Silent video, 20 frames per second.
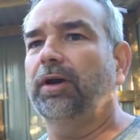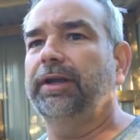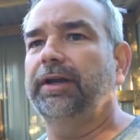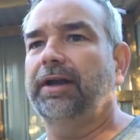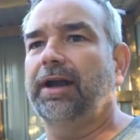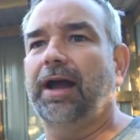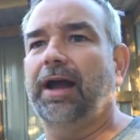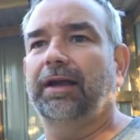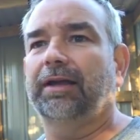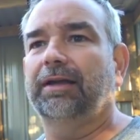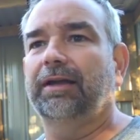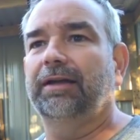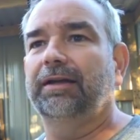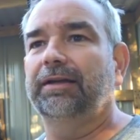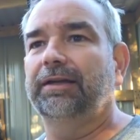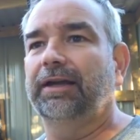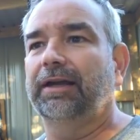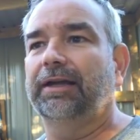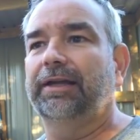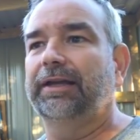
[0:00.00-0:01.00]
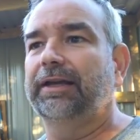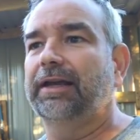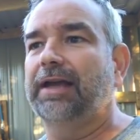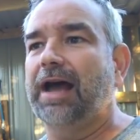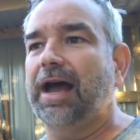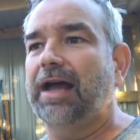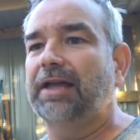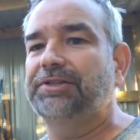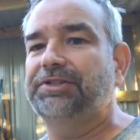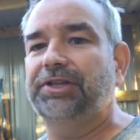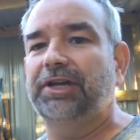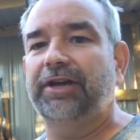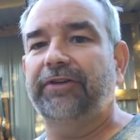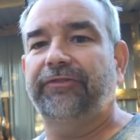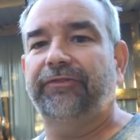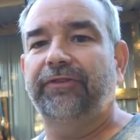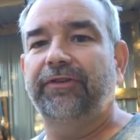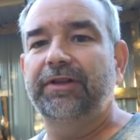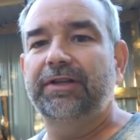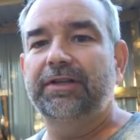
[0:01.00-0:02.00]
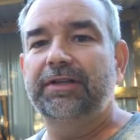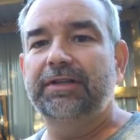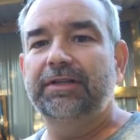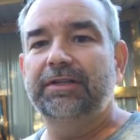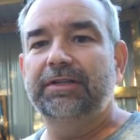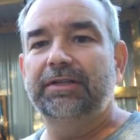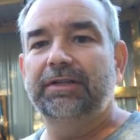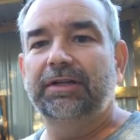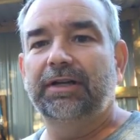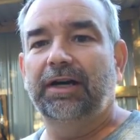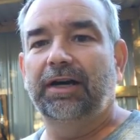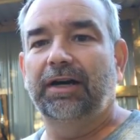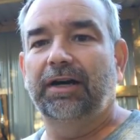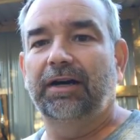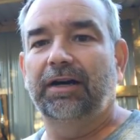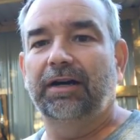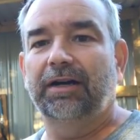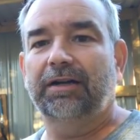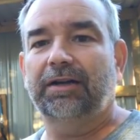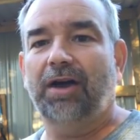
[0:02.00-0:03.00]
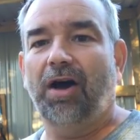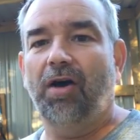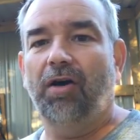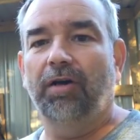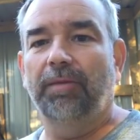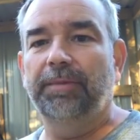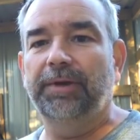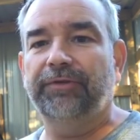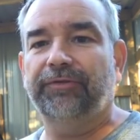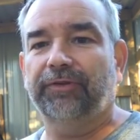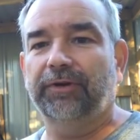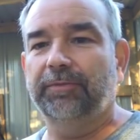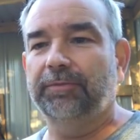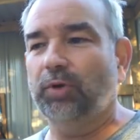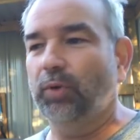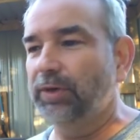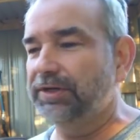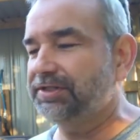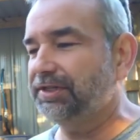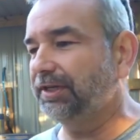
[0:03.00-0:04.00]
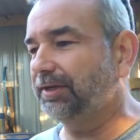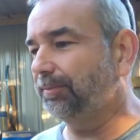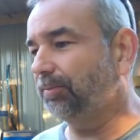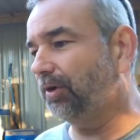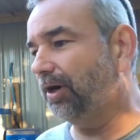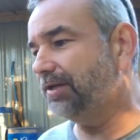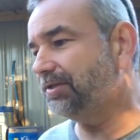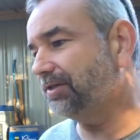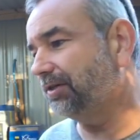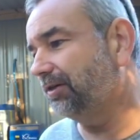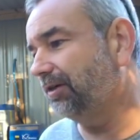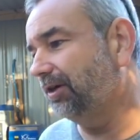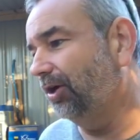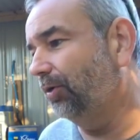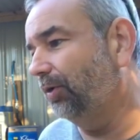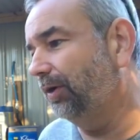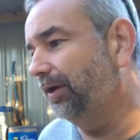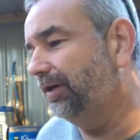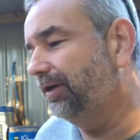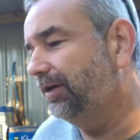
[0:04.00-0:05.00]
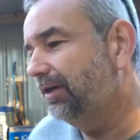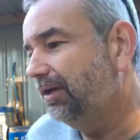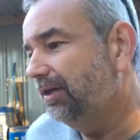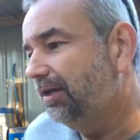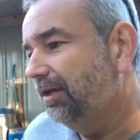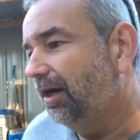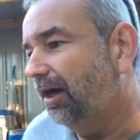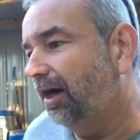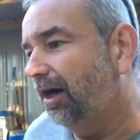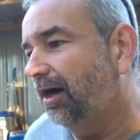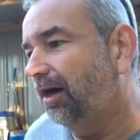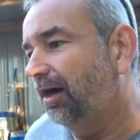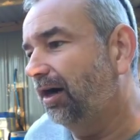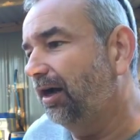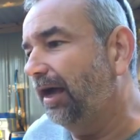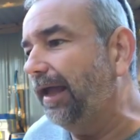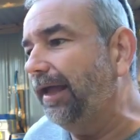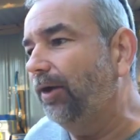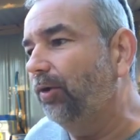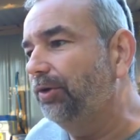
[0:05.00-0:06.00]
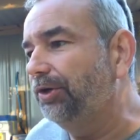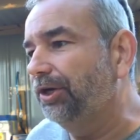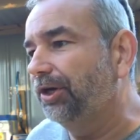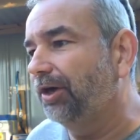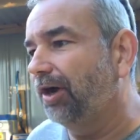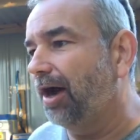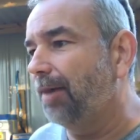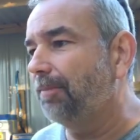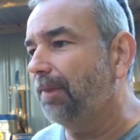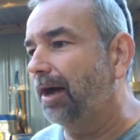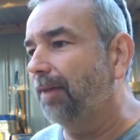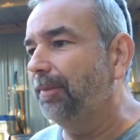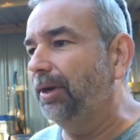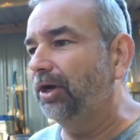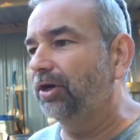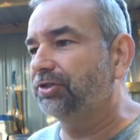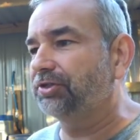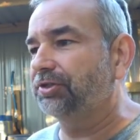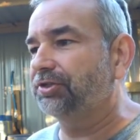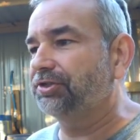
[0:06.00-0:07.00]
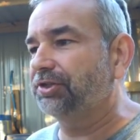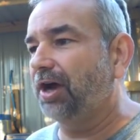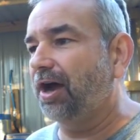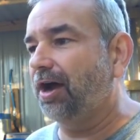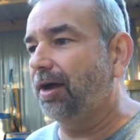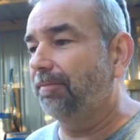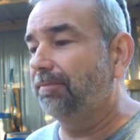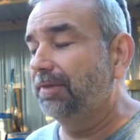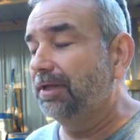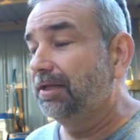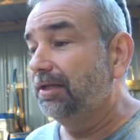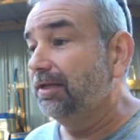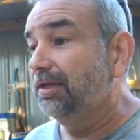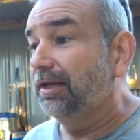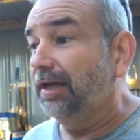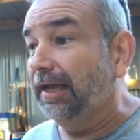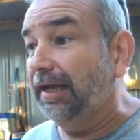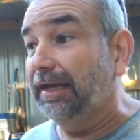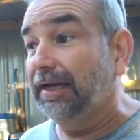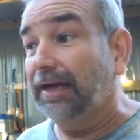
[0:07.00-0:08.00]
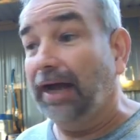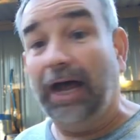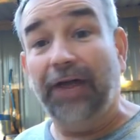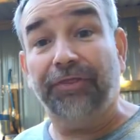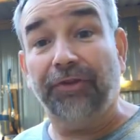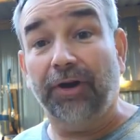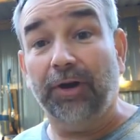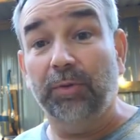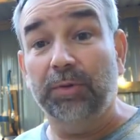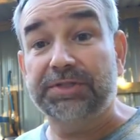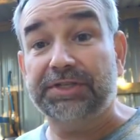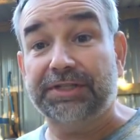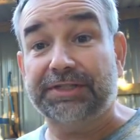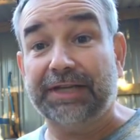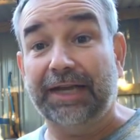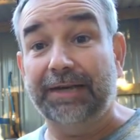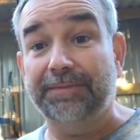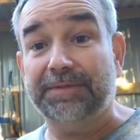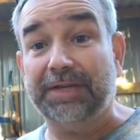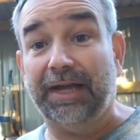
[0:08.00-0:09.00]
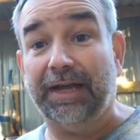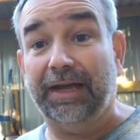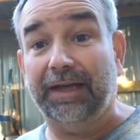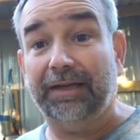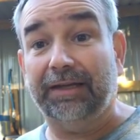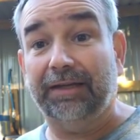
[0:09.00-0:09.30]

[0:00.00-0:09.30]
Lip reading: and I get a guy, Jeff, calling me from Quincy Compressor going, hey, you know, I'm here at your shop. And I thought it was the same tech.